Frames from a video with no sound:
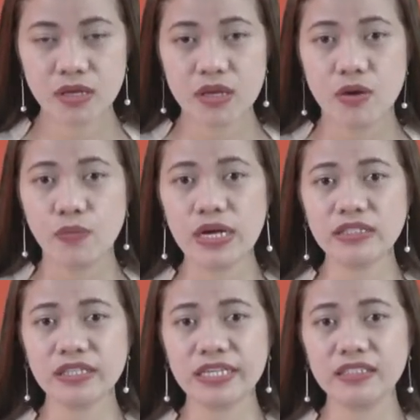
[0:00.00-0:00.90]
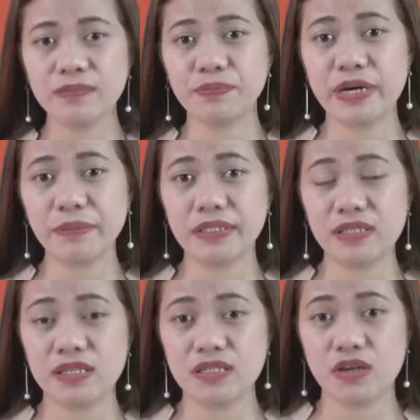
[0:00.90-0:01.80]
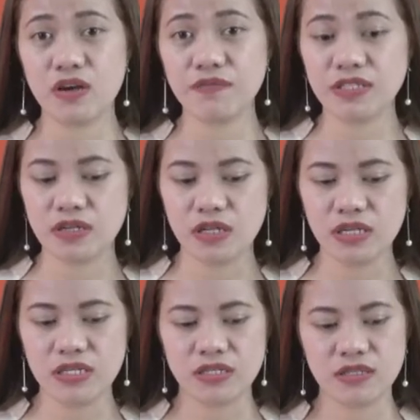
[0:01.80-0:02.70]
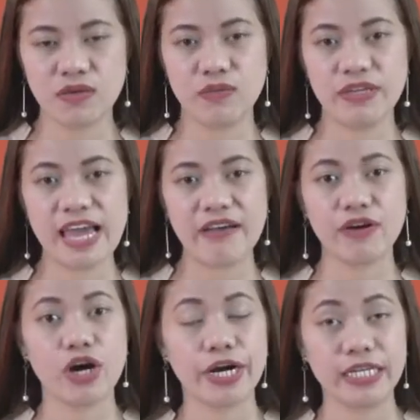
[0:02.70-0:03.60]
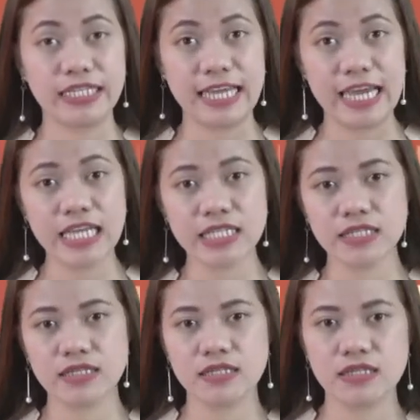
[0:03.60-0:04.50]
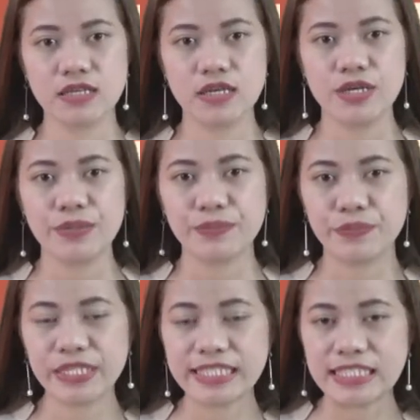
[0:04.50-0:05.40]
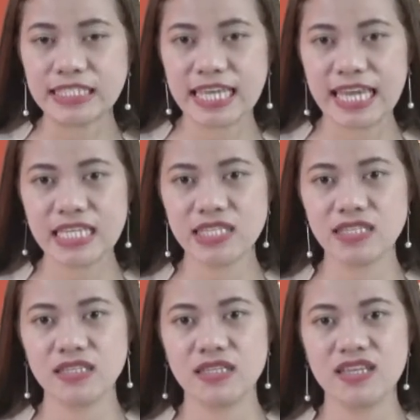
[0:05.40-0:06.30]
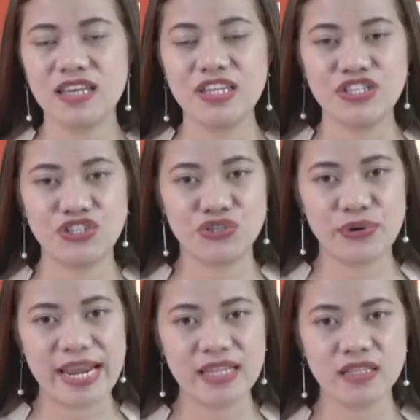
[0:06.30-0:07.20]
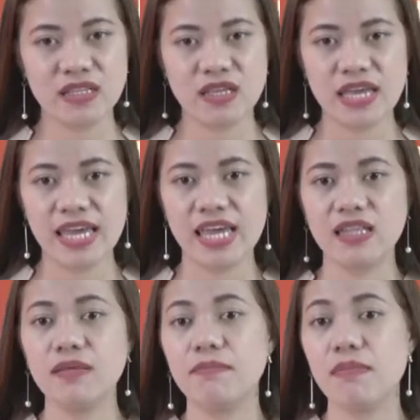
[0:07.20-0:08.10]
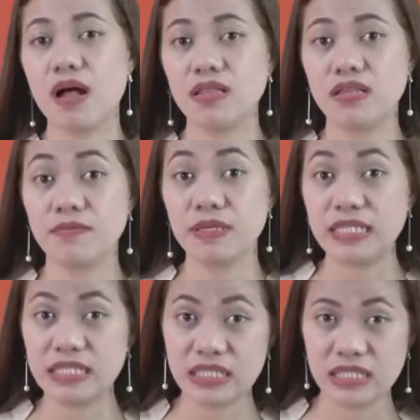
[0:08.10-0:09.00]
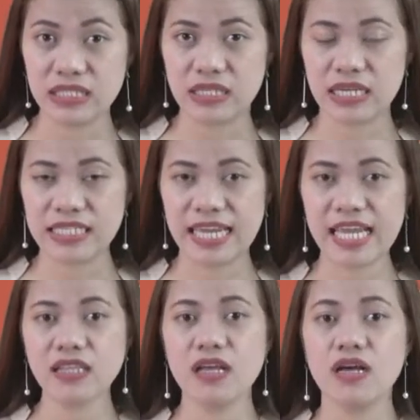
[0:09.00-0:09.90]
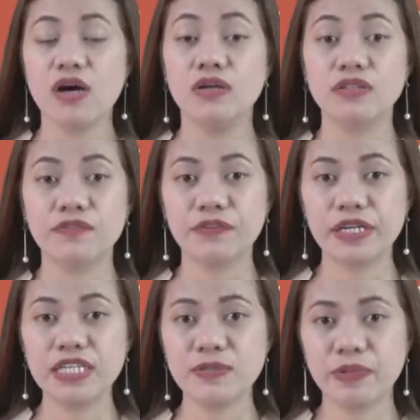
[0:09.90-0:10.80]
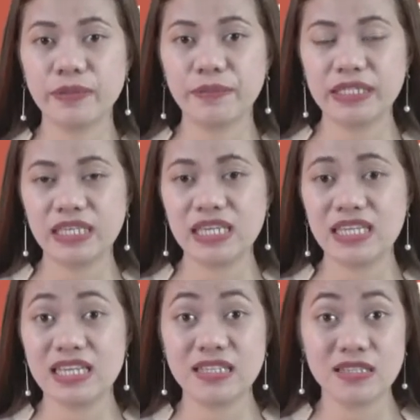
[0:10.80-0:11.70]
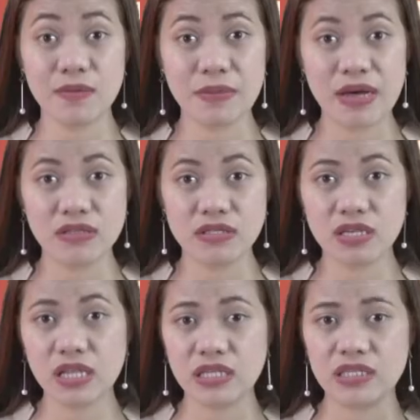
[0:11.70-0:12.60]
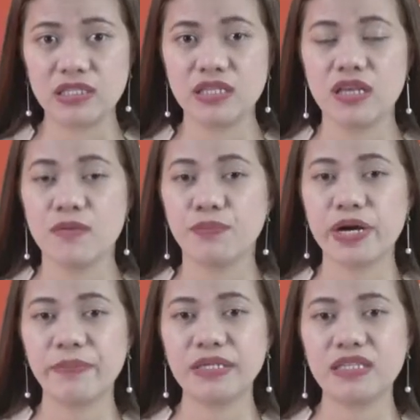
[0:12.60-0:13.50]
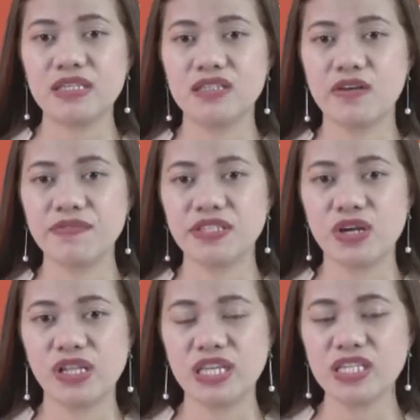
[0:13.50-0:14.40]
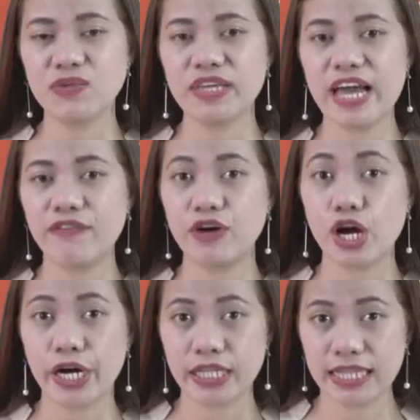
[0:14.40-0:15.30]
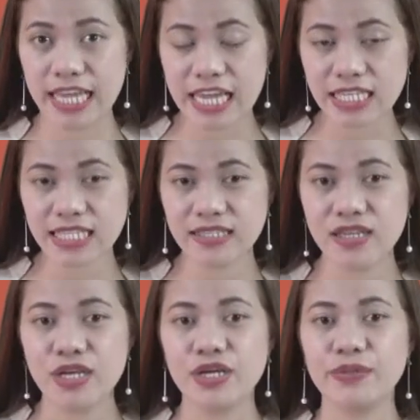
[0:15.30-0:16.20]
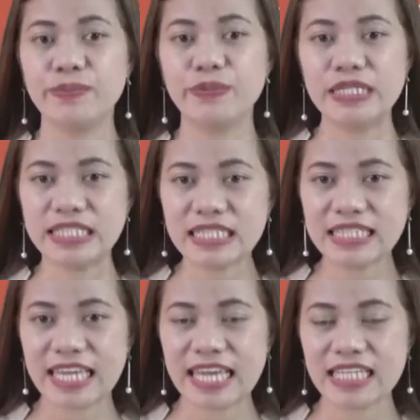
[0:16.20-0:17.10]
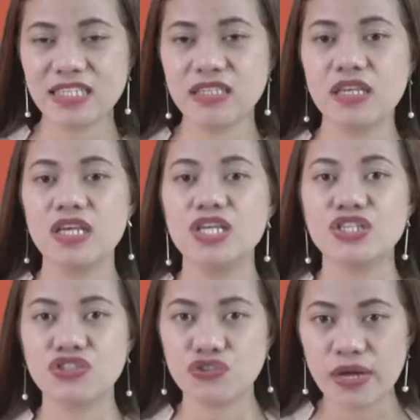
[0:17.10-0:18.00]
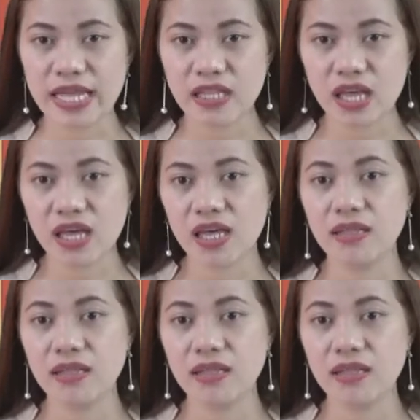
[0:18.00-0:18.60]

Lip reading: What are the properties of solids? We have hardness, brittleness, strength, and malleability. Again, the first property is about solids. Properties of solids, we have hardness, brittleness, strength, and